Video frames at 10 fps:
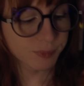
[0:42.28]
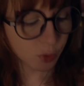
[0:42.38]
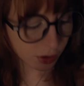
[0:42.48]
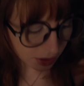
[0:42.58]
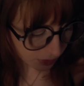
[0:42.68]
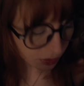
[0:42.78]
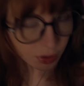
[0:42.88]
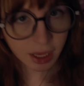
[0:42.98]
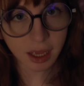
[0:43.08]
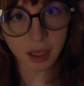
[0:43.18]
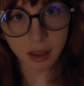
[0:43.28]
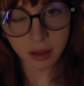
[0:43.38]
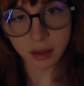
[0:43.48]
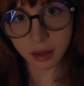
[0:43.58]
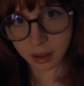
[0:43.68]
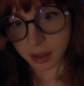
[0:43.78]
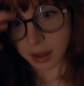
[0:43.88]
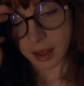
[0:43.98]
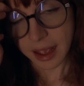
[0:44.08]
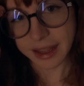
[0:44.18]
Well, that's okay.
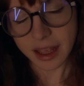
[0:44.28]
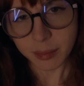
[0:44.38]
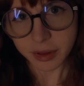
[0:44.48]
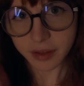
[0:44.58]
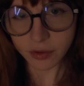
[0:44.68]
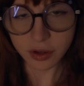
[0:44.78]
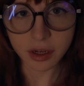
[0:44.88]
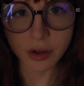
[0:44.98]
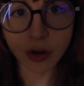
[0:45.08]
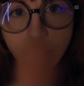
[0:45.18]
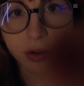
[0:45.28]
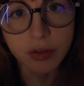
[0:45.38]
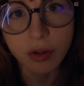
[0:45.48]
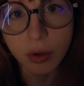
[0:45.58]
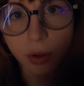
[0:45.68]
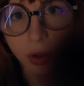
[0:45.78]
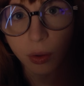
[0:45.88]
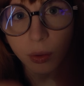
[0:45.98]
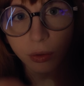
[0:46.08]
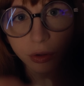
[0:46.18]
I can't believe you didn't notice a
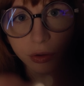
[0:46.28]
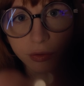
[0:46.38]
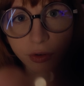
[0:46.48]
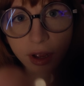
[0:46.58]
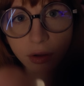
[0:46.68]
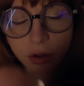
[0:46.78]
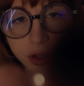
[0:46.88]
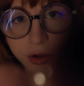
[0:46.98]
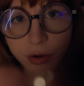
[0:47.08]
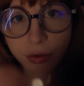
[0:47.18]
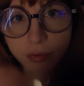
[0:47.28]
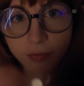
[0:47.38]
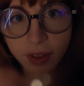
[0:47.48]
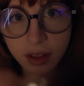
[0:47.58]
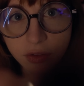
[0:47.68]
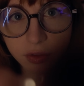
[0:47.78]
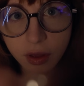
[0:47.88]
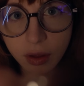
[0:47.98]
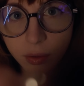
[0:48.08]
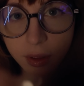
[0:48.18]
whole new freckle on your own face,
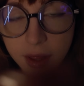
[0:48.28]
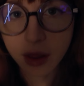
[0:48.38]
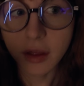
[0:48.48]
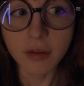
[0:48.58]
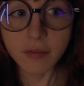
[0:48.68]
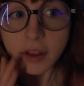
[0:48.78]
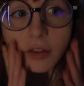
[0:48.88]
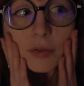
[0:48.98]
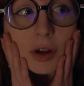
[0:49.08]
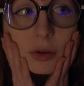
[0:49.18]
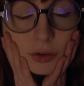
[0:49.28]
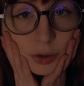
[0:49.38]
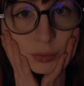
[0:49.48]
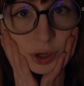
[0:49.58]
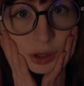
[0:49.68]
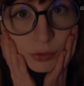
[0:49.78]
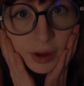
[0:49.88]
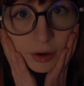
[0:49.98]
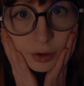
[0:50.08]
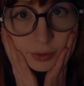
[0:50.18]
though. Face freckles are pretty
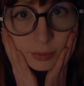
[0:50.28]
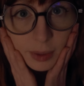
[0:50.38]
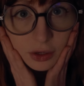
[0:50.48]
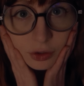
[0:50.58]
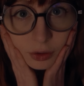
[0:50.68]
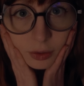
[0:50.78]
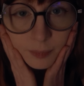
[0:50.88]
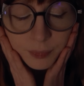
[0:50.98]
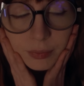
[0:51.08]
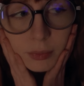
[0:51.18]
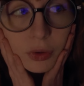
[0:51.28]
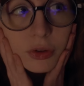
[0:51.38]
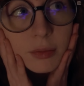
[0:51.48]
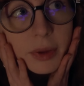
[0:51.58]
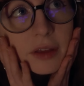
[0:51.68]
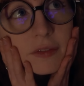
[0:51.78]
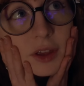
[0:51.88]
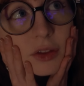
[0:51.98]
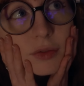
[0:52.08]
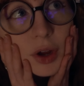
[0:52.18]
rare and special. Most of my
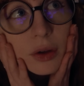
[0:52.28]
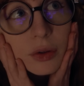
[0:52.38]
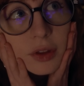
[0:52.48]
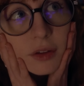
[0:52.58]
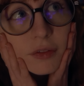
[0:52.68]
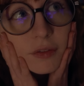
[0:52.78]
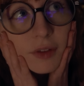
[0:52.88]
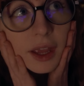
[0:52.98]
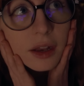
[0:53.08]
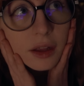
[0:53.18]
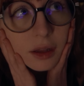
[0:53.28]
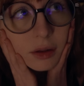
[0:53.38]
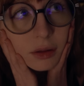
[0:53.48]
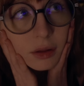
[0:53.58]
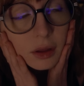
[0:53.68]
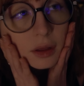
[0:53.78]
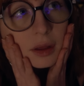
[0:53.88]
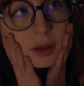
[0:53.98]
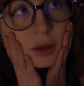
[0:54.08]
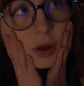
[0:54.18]
face freckles have faded.
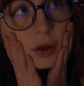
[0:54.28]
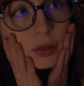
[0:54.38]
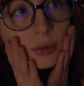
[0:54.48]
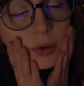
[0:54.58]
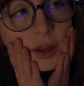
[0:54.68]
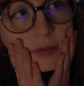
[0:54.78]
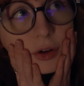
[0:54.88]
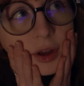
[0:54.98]
Although whenever